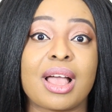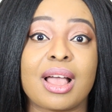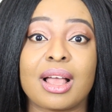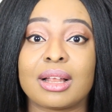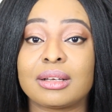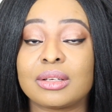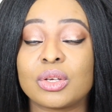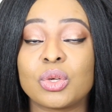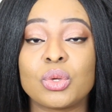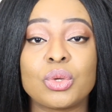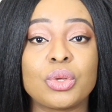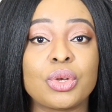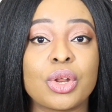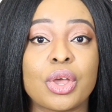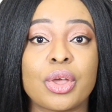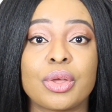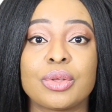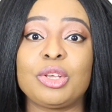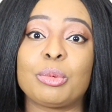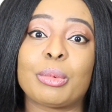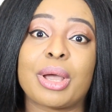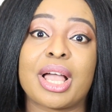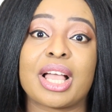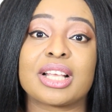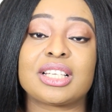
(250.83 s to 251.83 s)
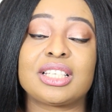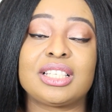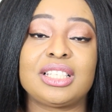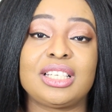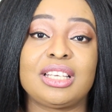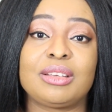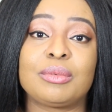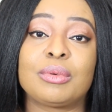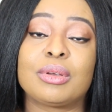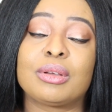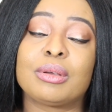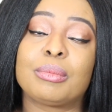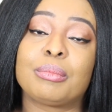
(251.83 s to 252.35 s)
And who knows, you might
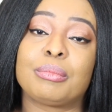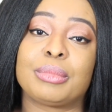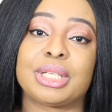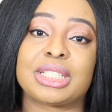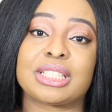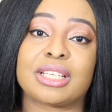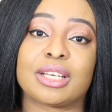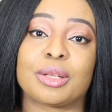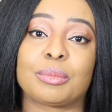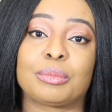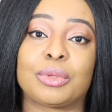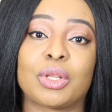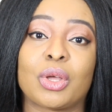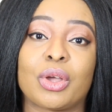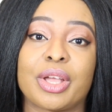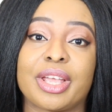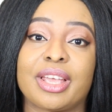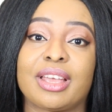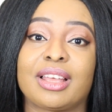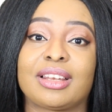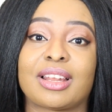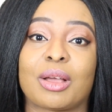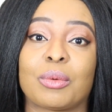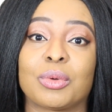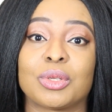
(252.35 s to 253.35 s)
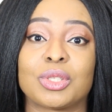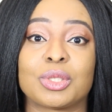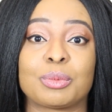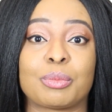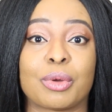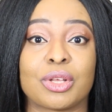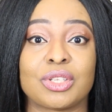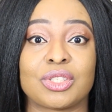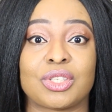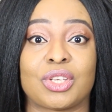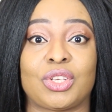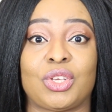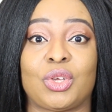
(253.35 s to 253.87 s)
actually meet an employer that would
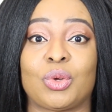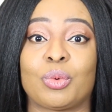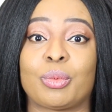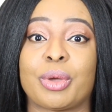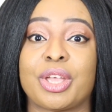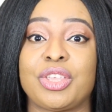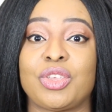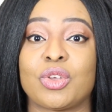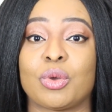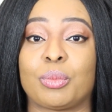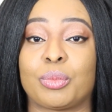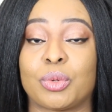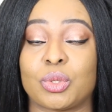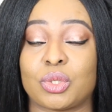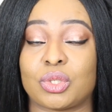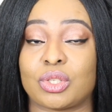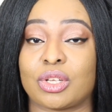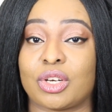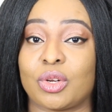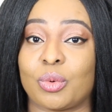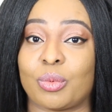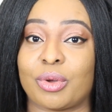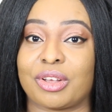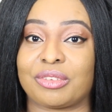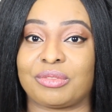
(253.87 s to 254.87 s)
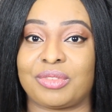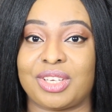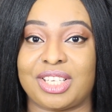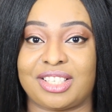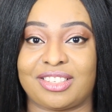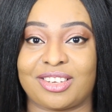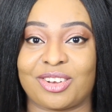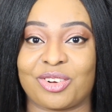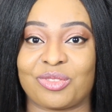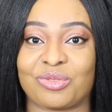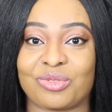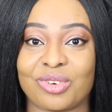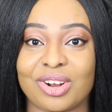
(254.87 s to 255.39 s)
sponsor you when your post-study work
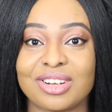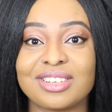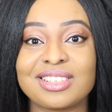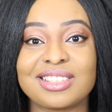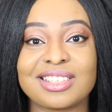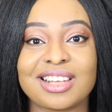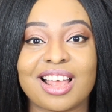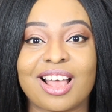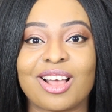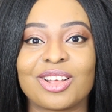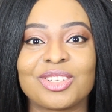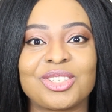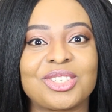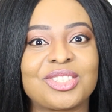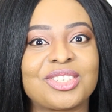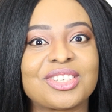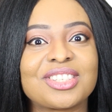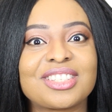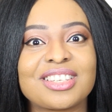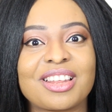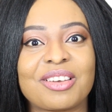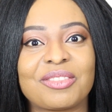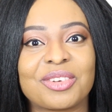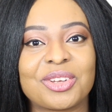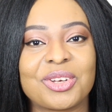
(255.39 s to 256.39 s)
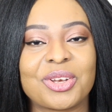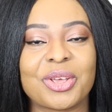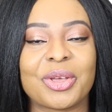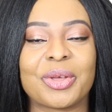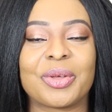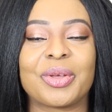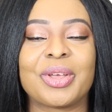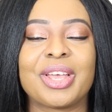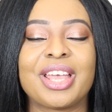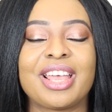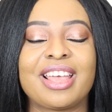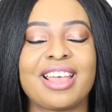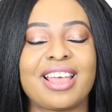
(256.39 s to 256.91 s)
visa runs out. You just never know.